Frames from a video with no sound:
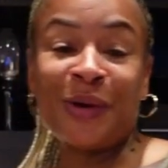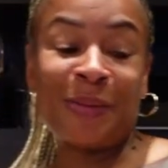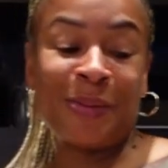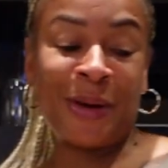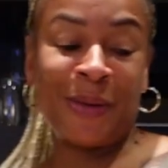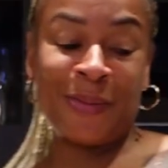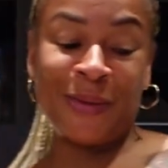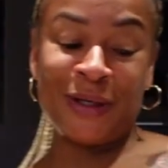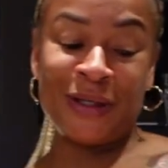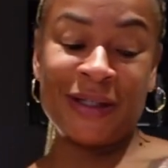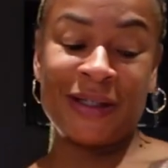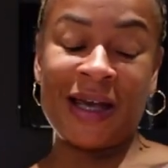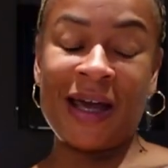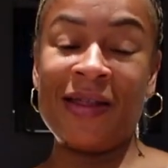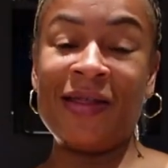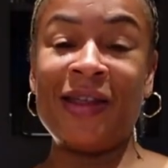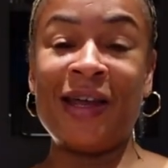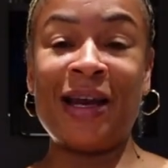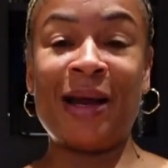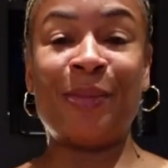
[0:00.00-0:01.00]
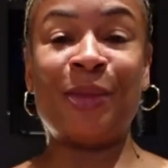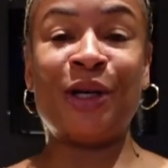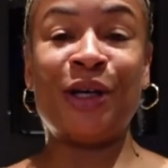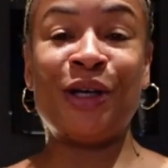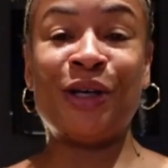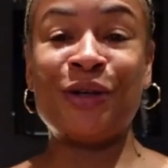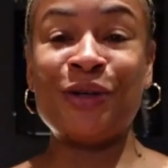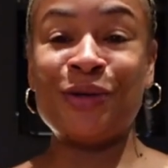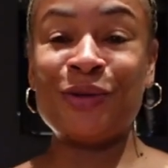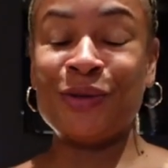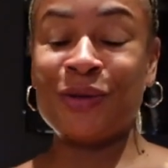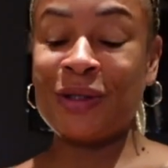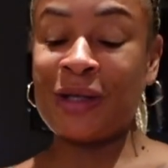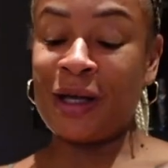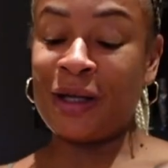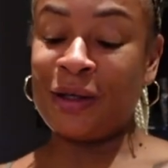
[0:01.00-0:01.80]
red peppers. And then I'm going to use a